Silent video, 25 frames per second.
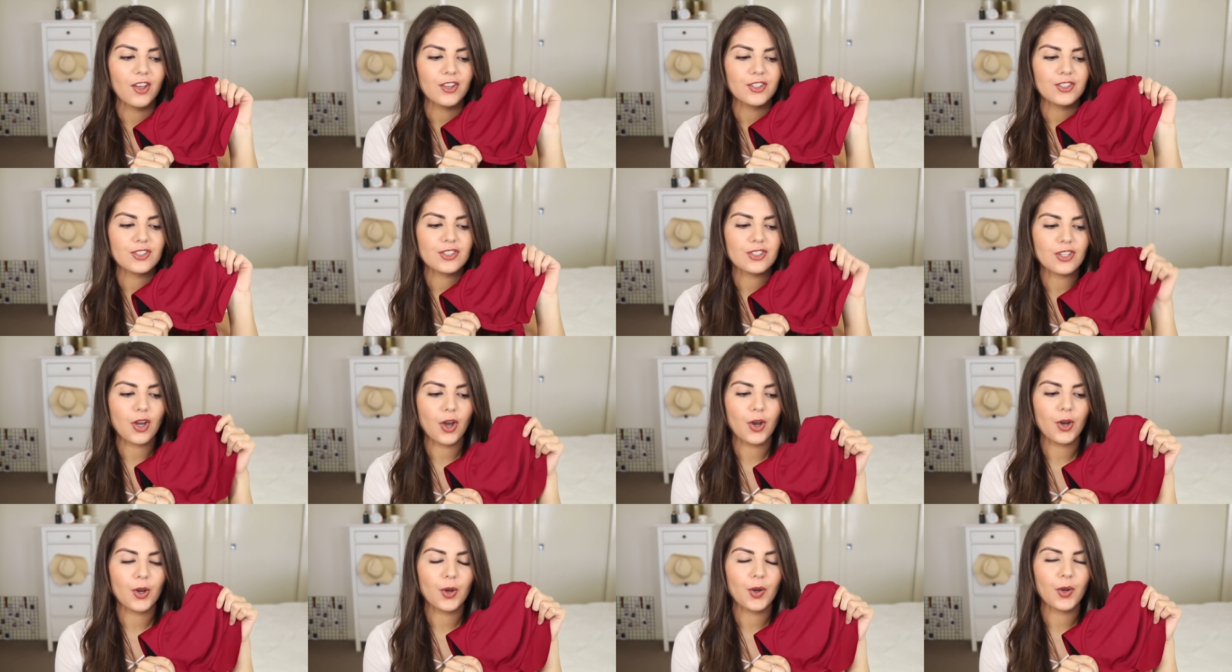
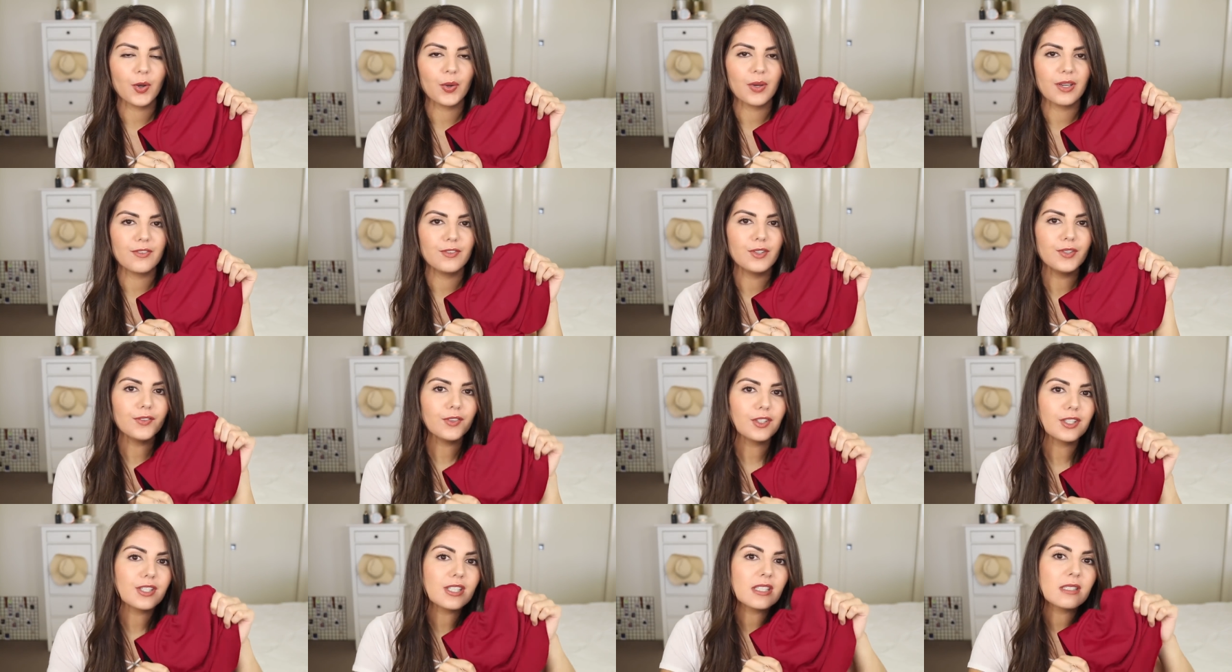So if
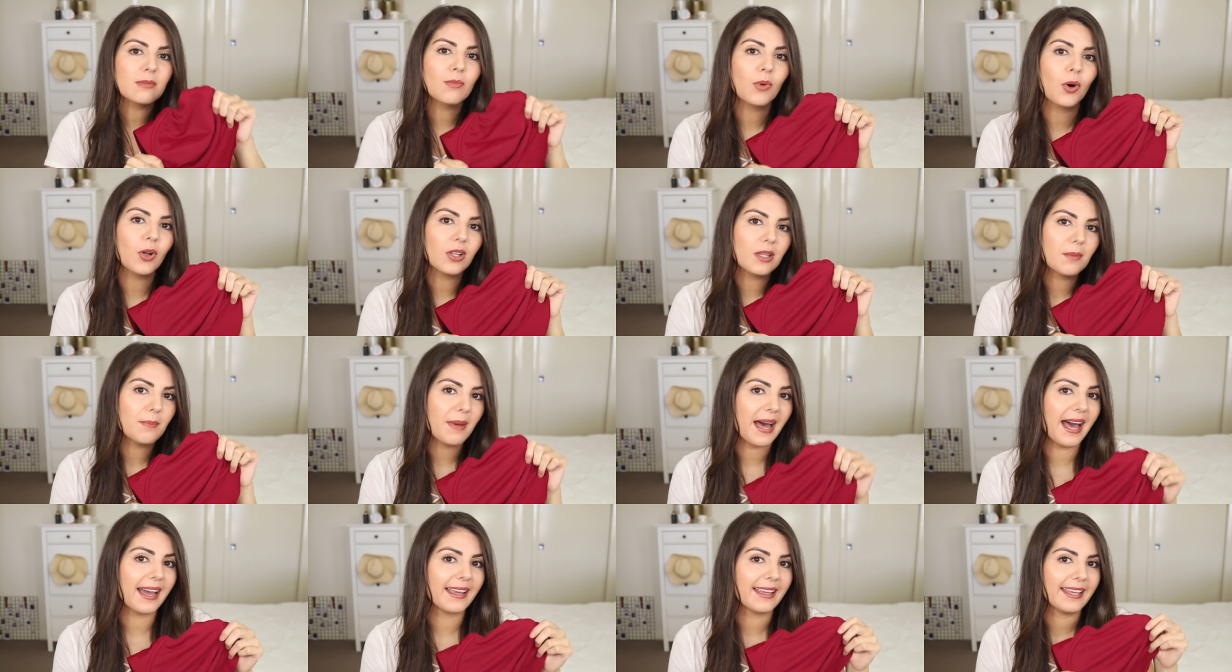you've got a
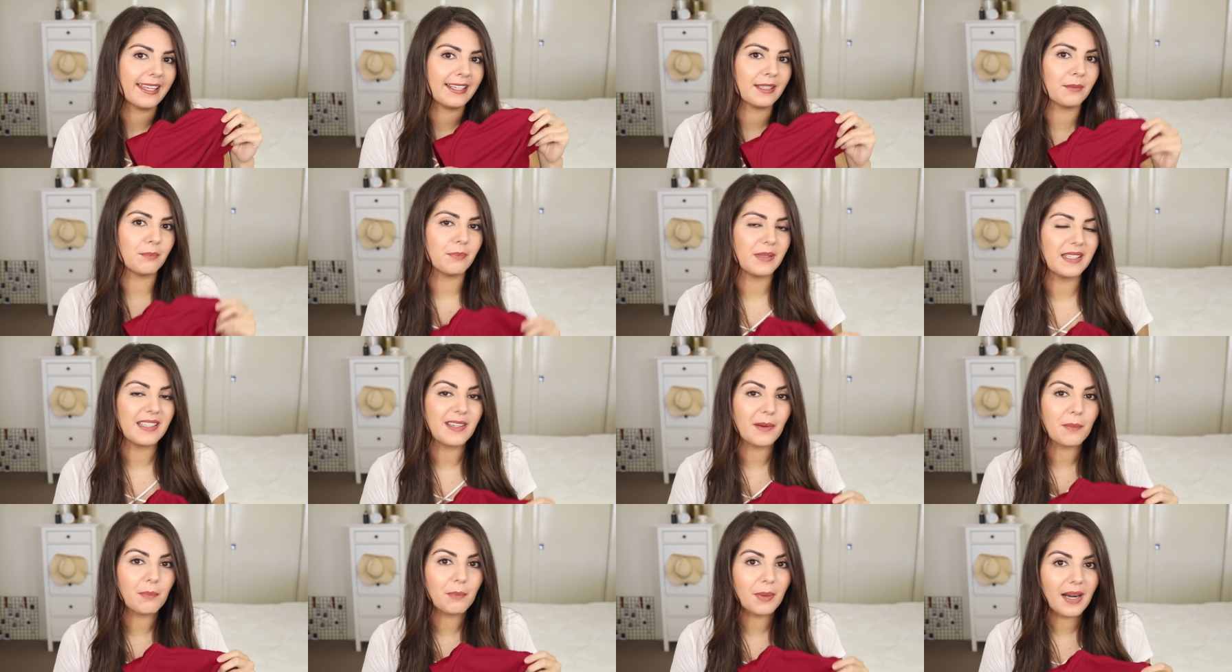smaller back and a
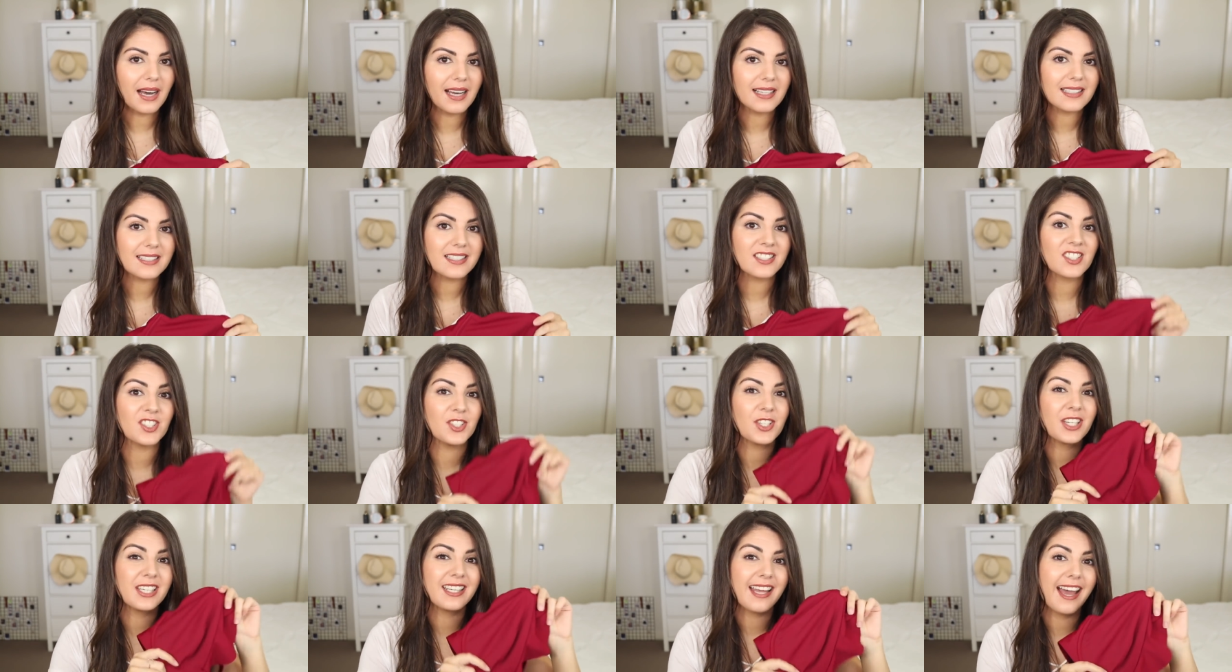bigger
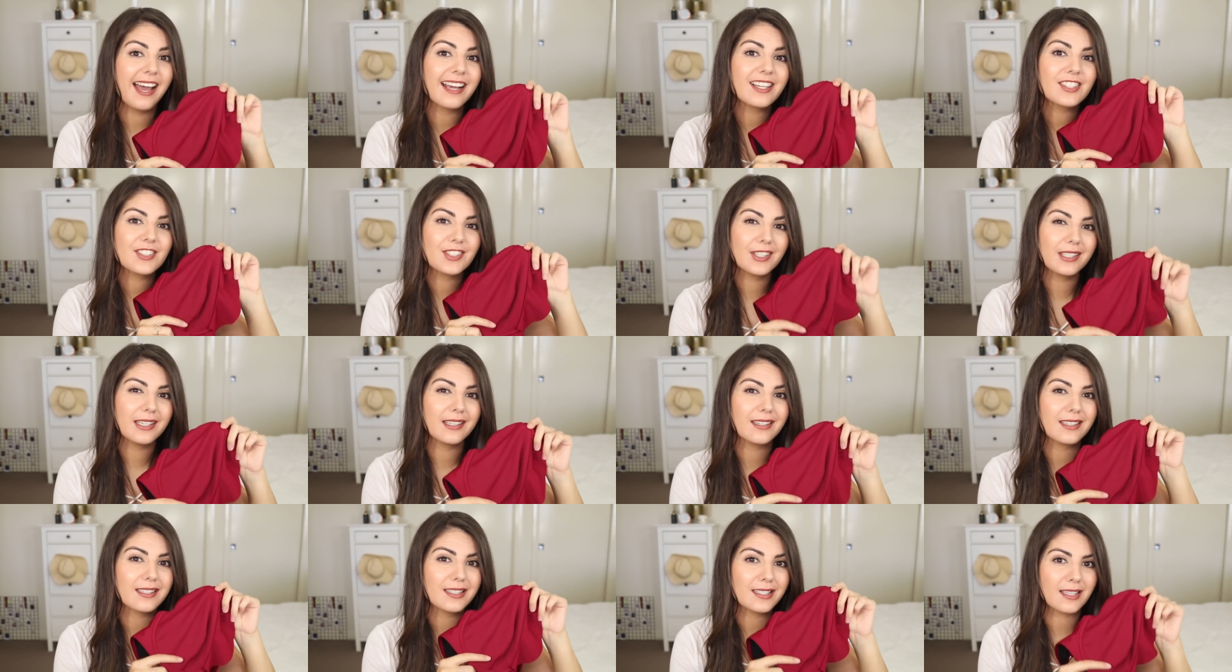bust, you can
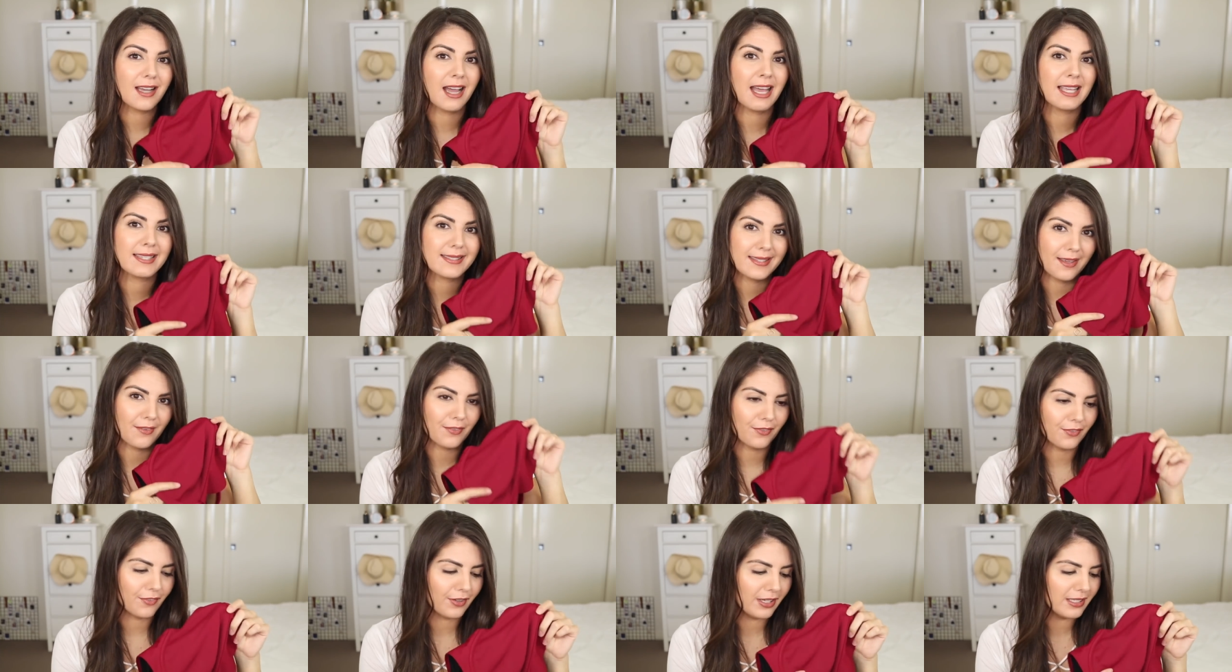actually get a size
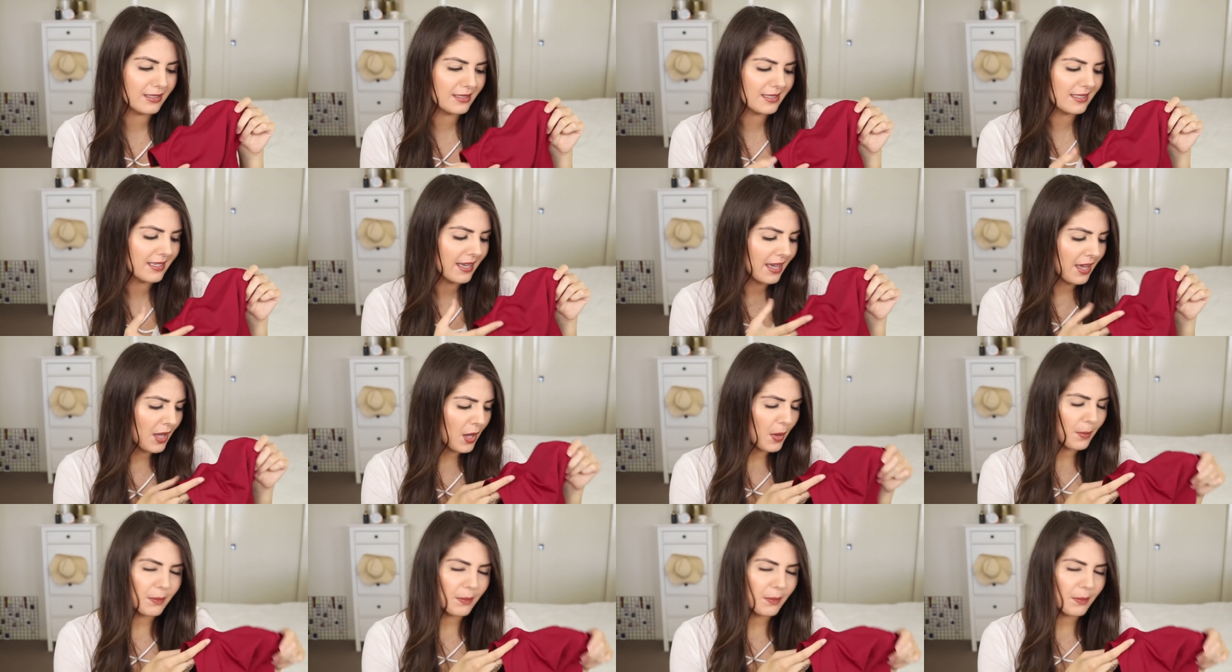that fits.